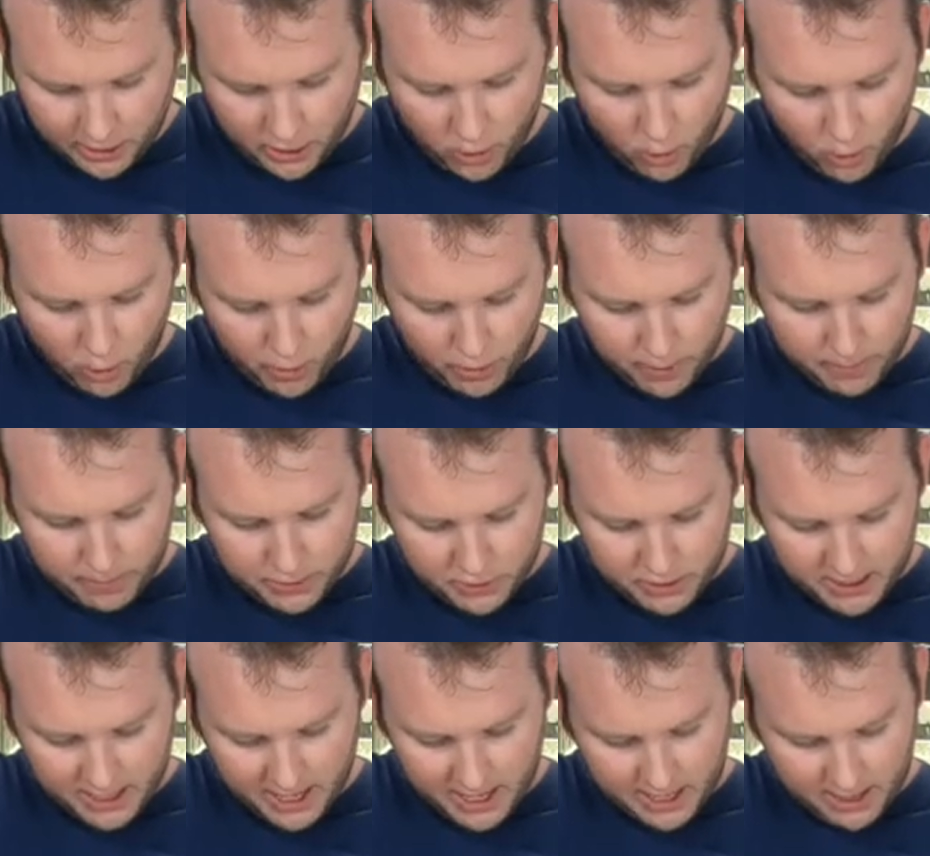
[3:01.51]
core them,
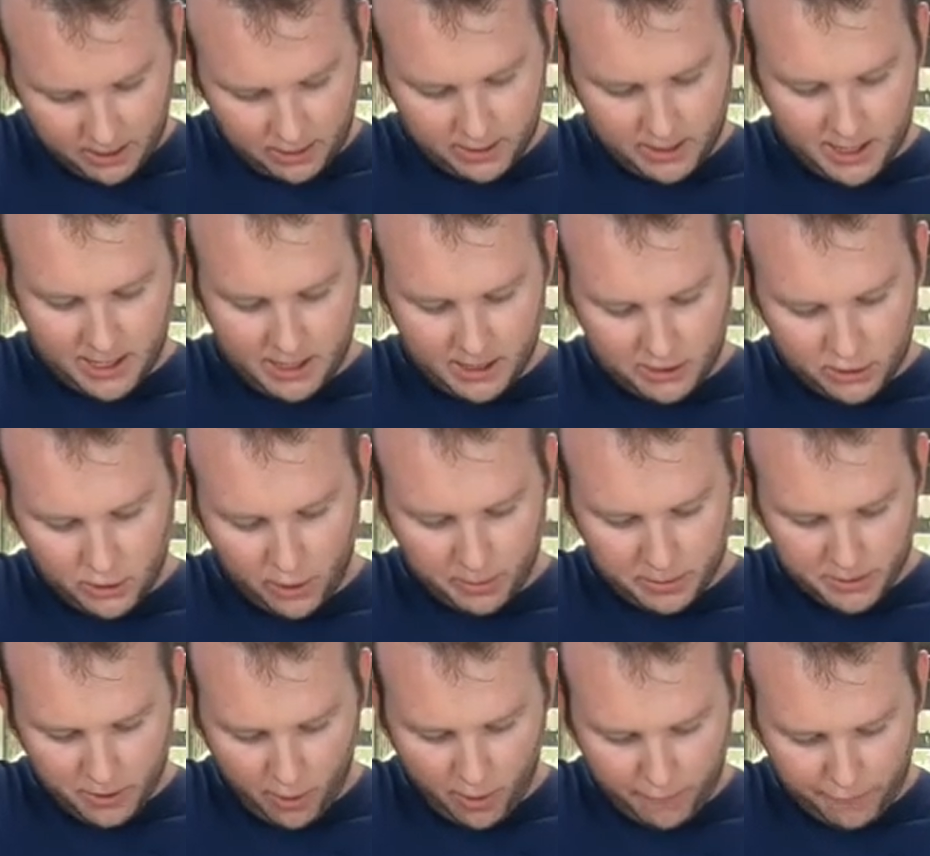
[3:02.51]
just take the
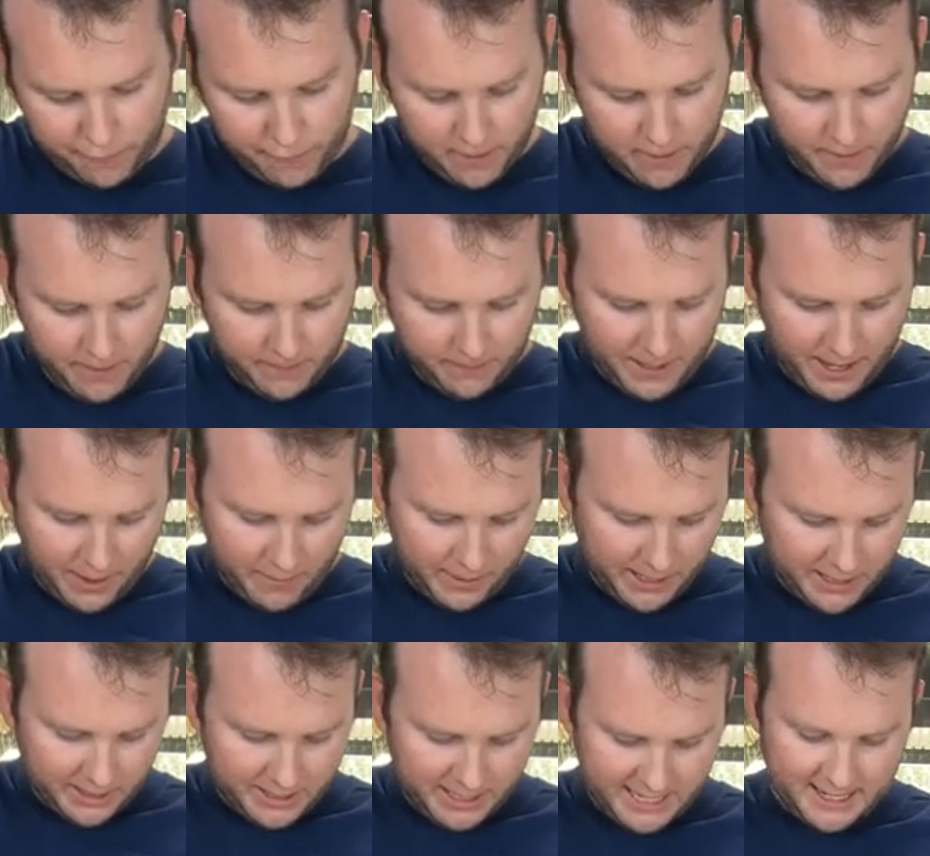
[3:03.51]
tops off, and
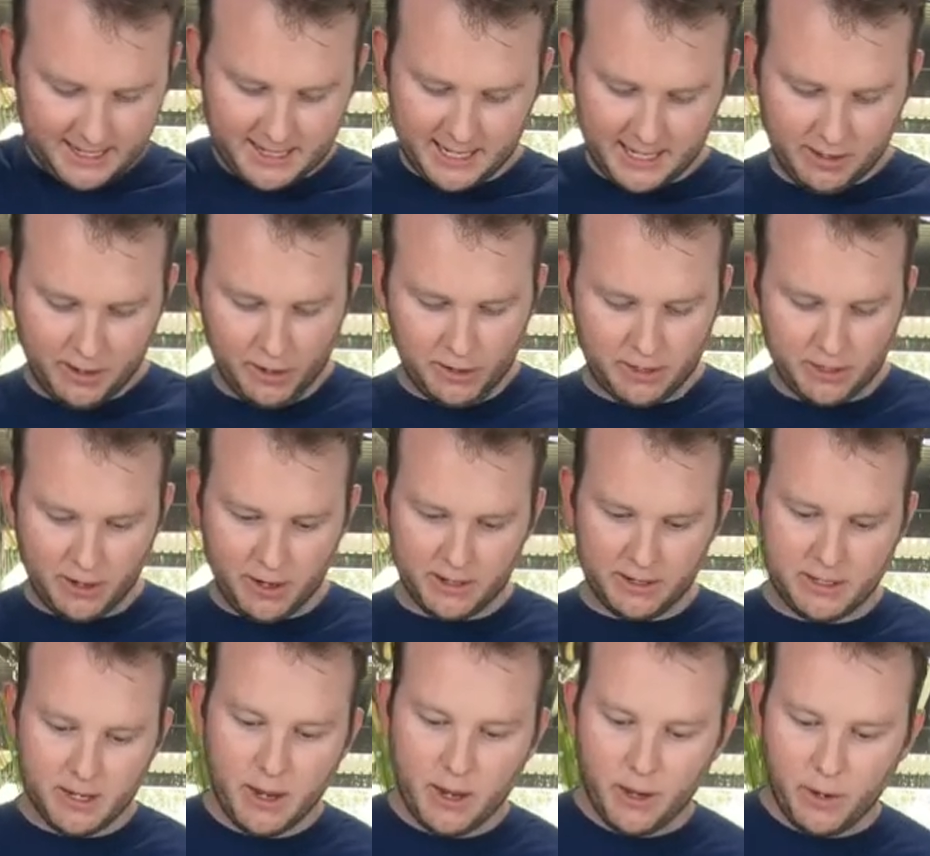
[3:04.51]
we're gonna de-seed those
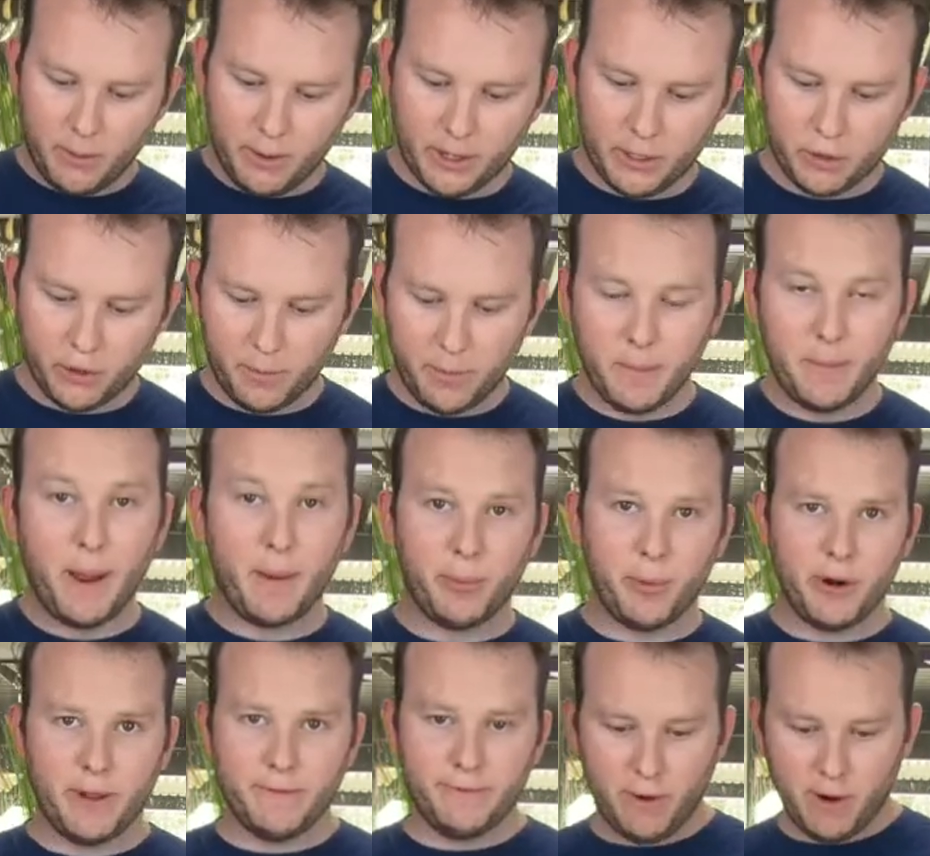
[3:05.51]
guys. We're gonna chop them up
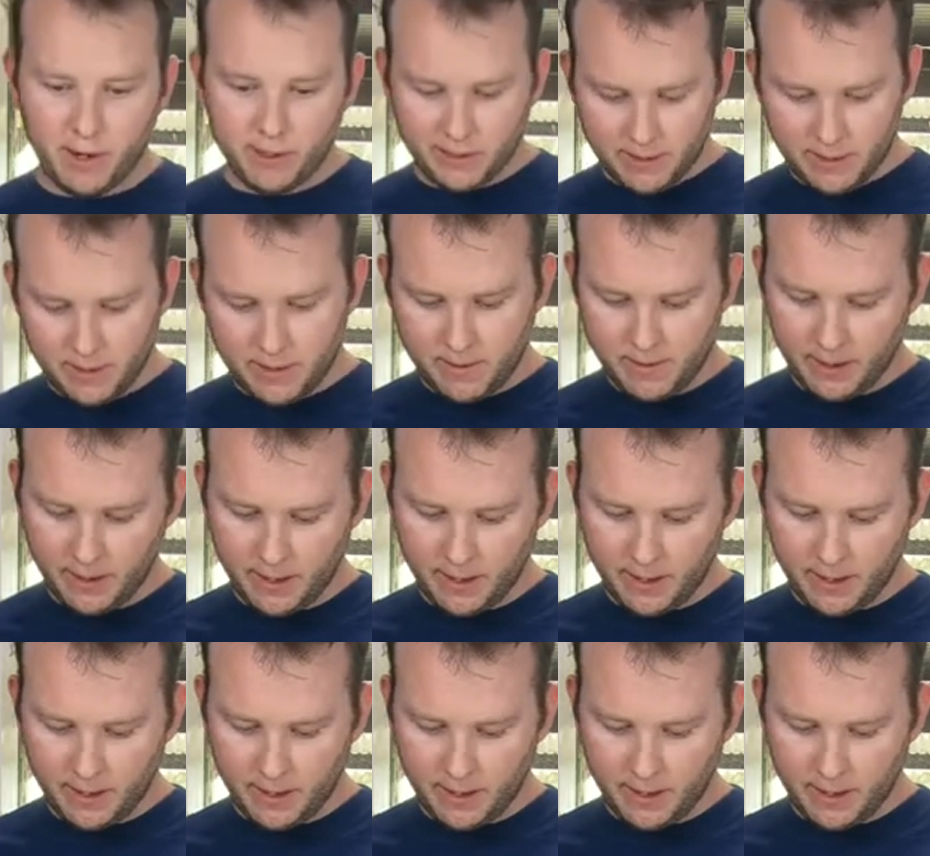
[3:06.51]
pretty finely.